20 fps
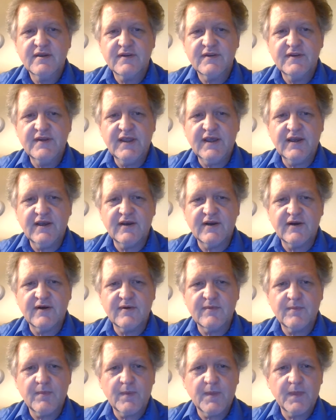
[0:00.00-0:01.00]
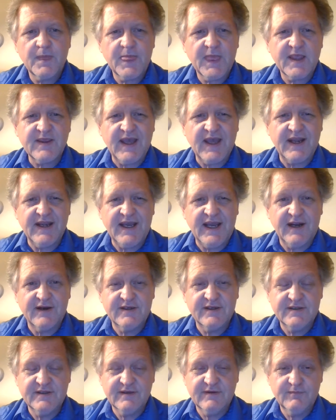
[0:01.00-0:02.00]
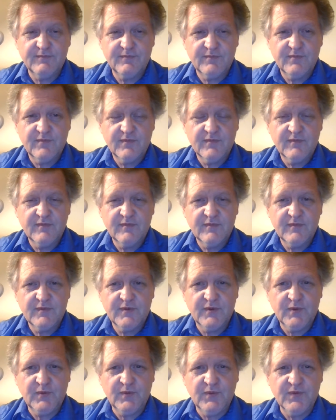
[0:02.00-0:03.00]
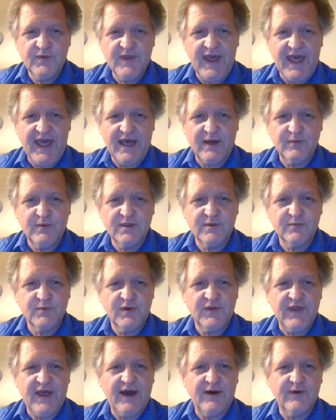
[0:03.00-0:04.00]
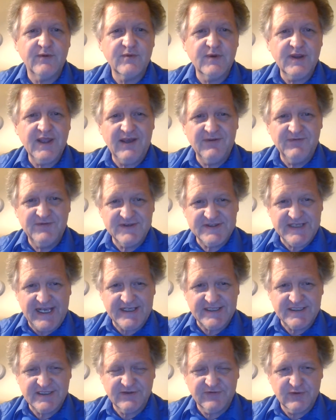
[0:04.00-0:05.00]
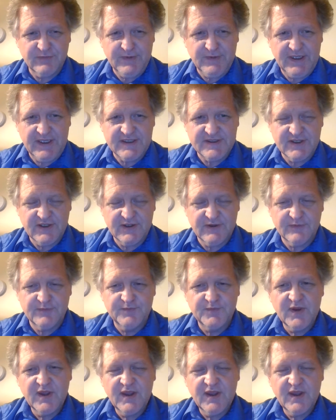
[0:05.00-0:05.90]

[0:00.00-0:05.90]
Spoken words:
There, kind of hard to do that one without emphasizing it for me. So